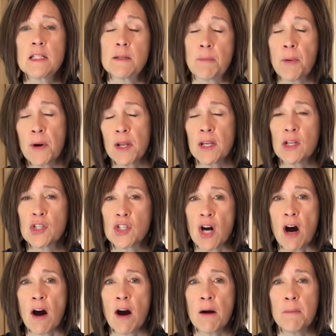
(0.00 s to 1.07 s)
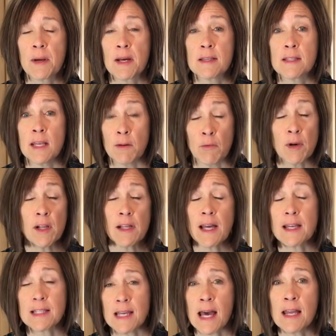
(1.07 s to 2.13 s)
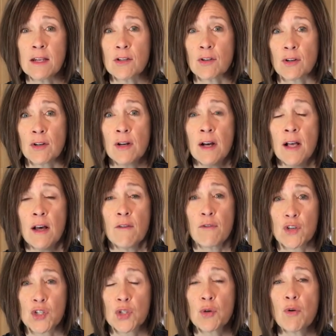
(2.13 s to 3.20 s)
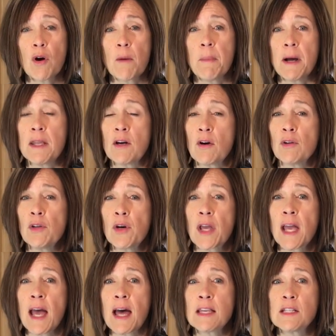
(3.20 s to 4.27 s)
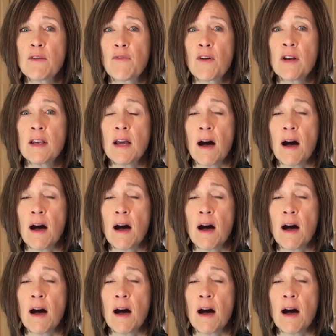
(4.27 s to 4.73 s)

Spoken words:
to put in a jar, because it will get tender for sure, but you're looking at different